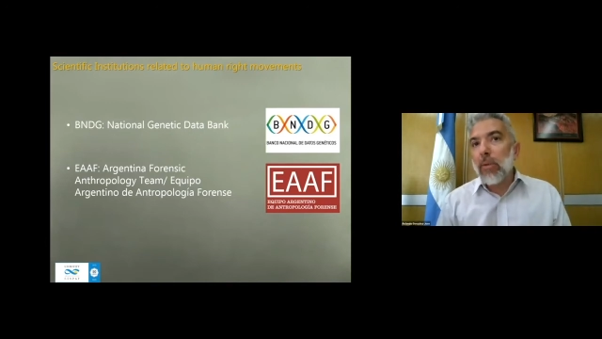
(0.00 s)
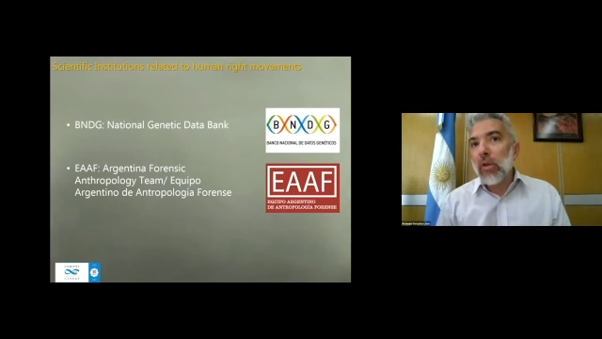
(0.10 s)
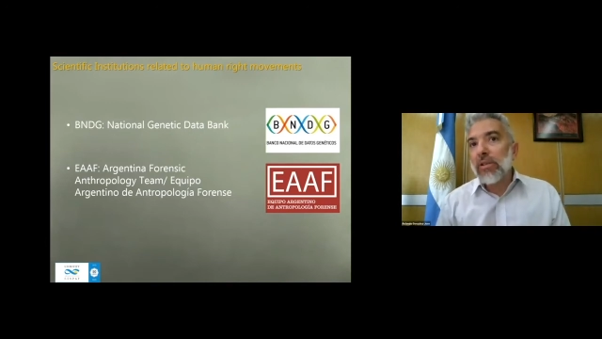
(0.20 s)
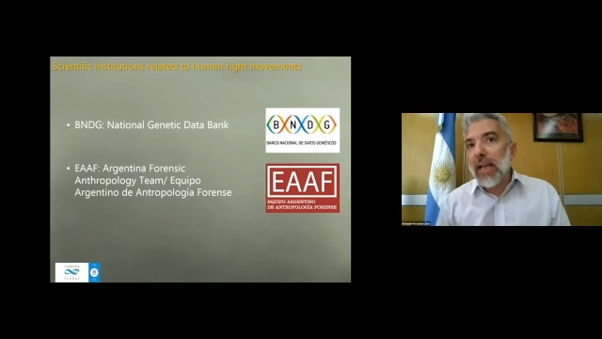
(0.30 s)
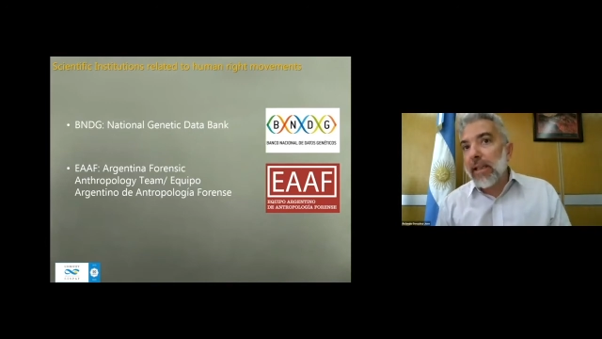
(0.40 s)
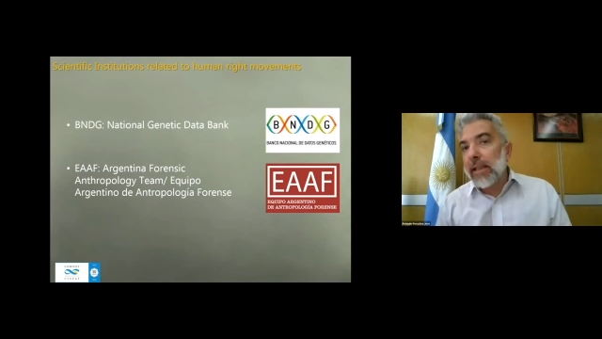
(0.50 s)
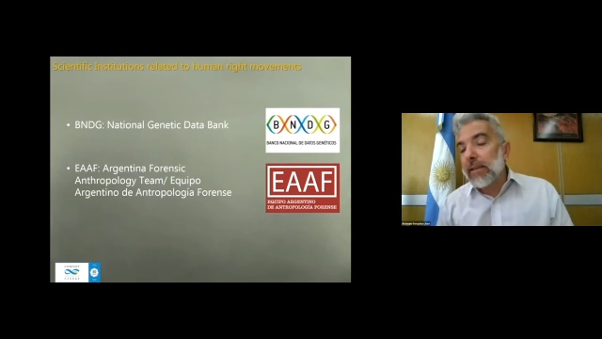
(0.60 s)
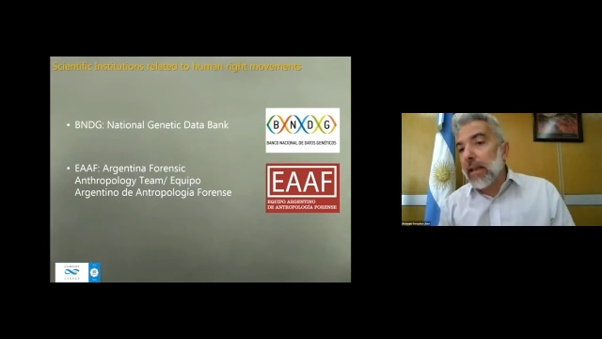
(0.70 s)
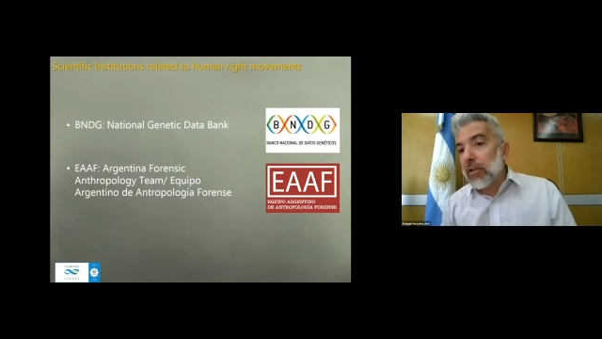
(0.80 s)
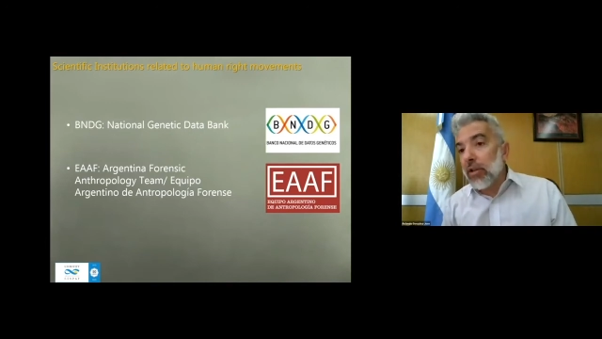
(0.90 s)
among
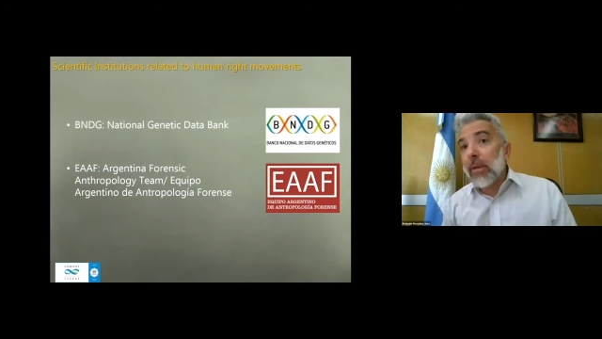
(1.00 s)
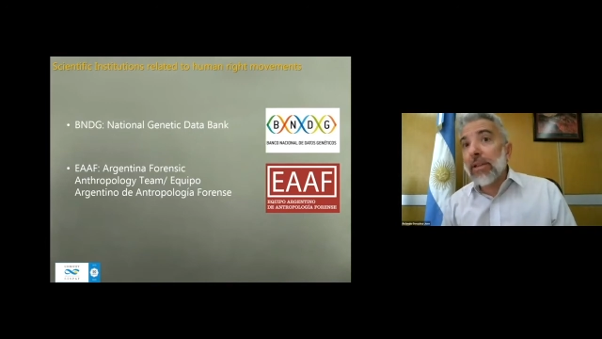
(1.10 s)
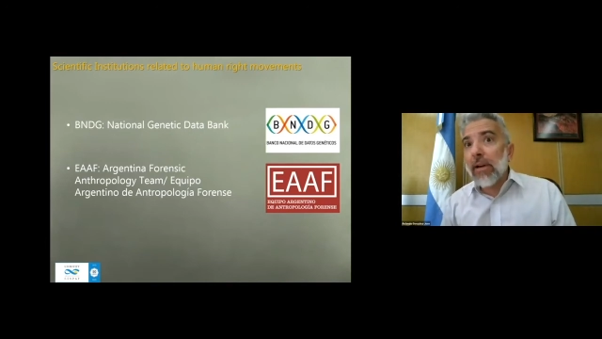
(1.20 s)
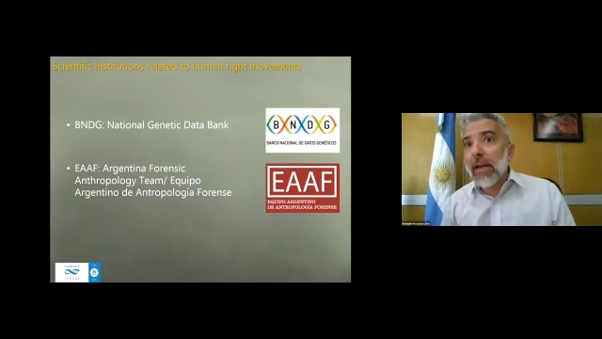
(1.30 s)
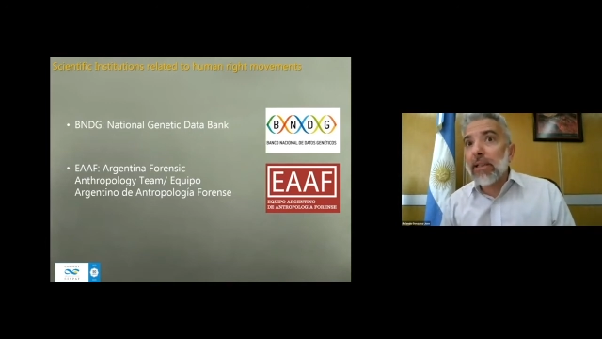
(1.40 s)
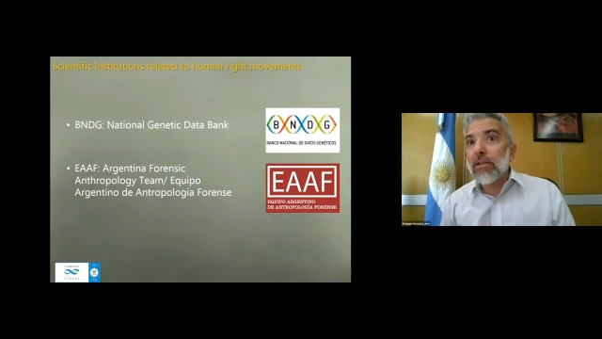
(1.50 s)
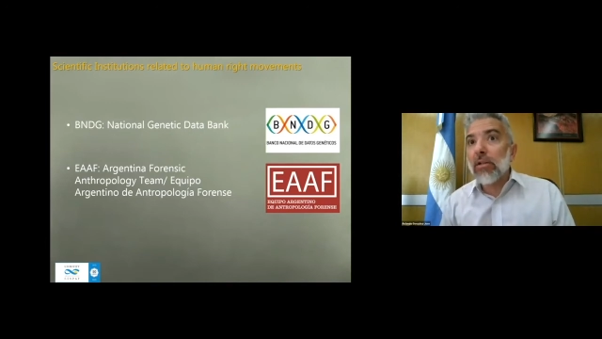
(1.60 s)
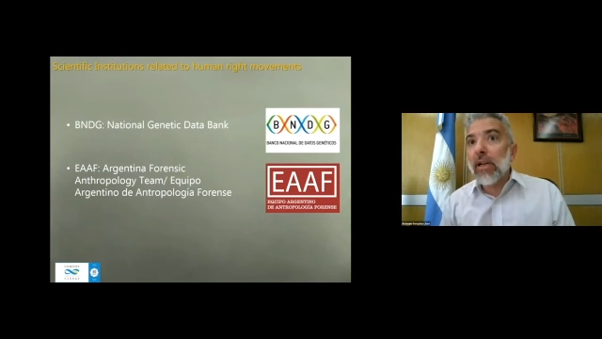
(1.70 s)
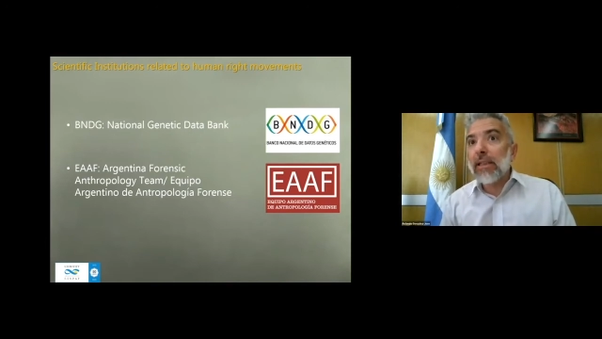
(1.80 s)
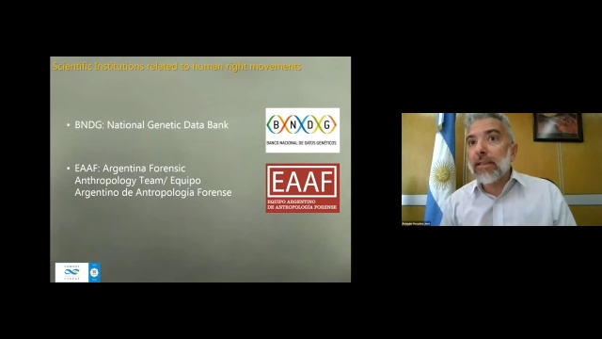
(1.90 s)
science and human rights
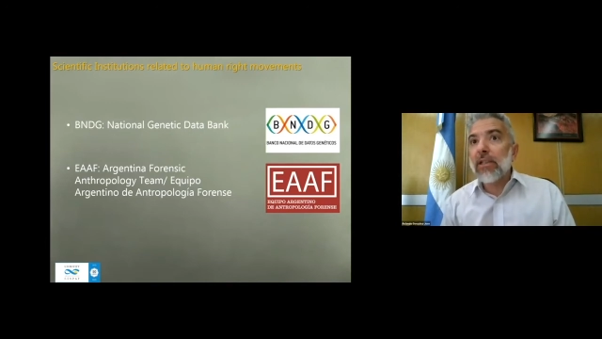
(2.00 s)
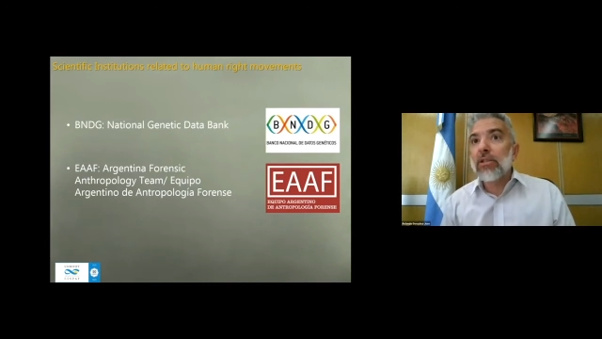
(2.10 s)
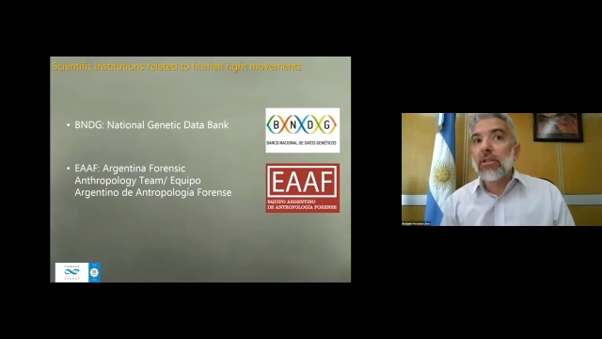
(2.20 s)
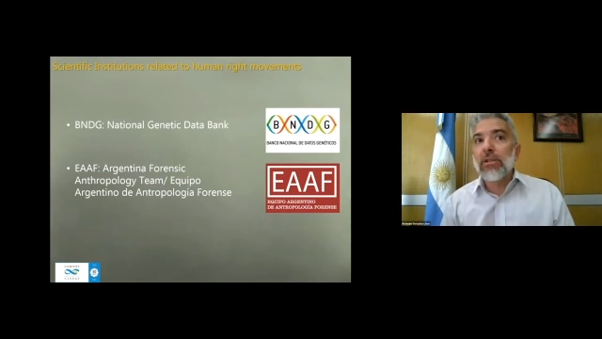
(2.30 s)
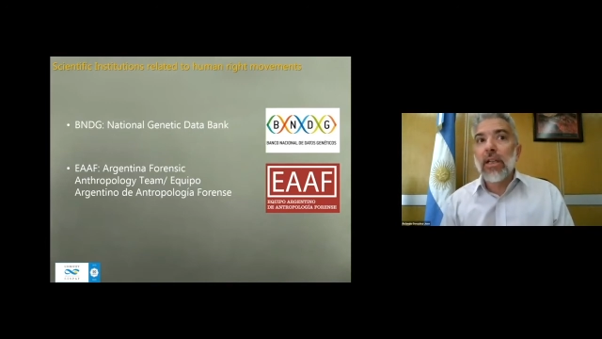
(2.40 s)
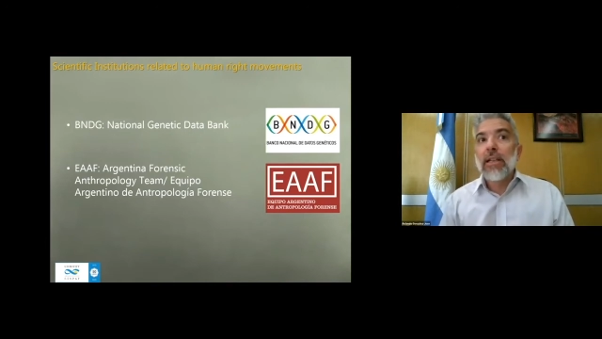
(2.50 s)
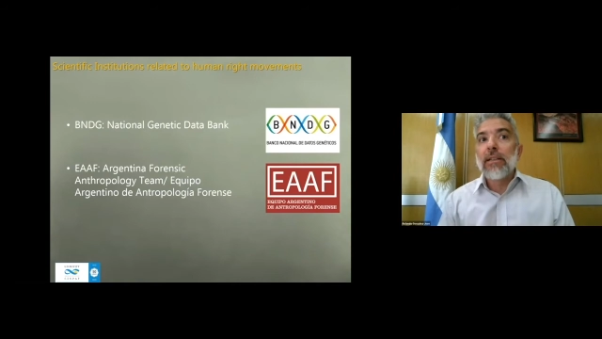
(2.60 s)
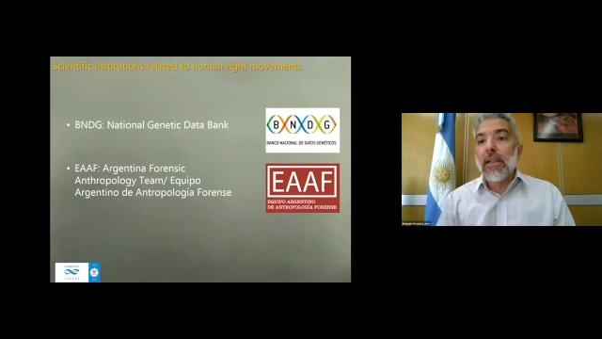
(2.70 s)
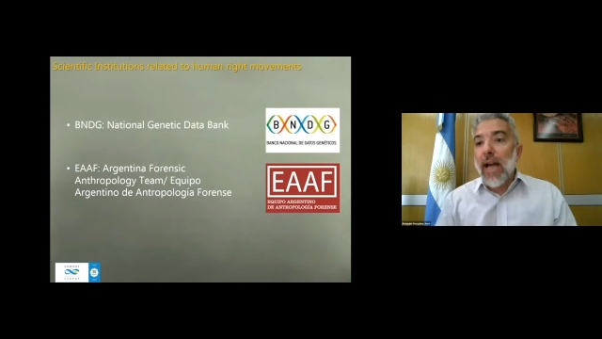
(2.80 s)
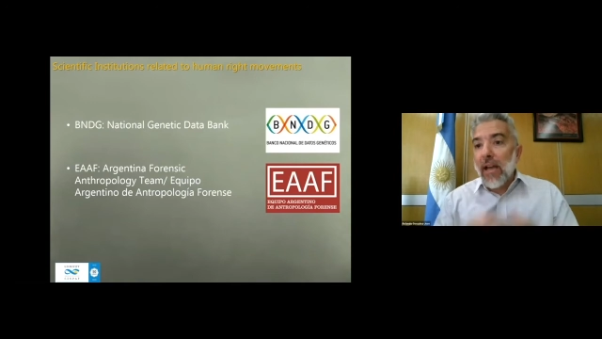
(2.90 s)
organizations
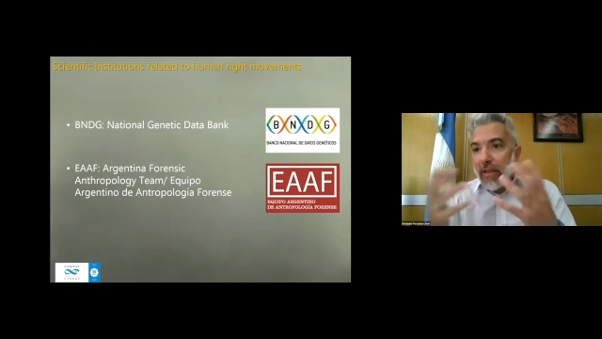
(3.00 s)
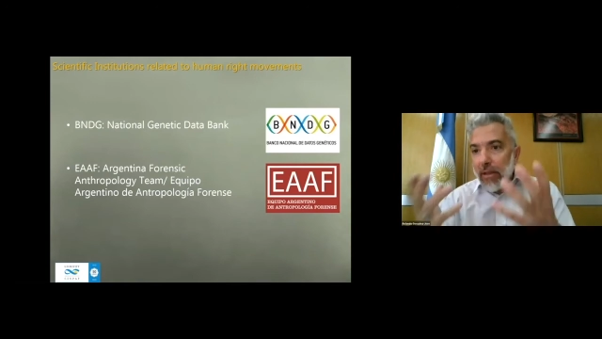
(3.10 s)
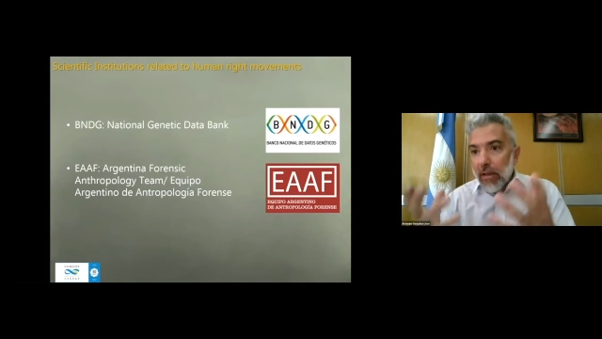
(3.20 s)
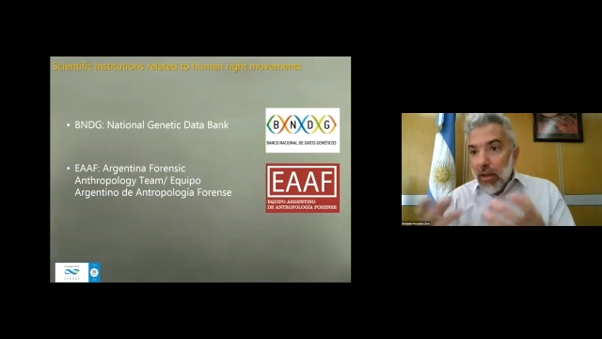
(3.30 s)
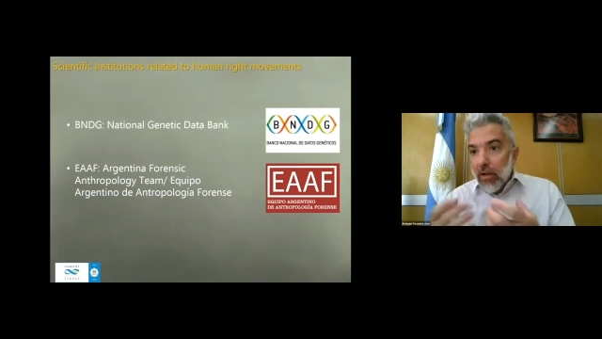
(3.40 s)
derived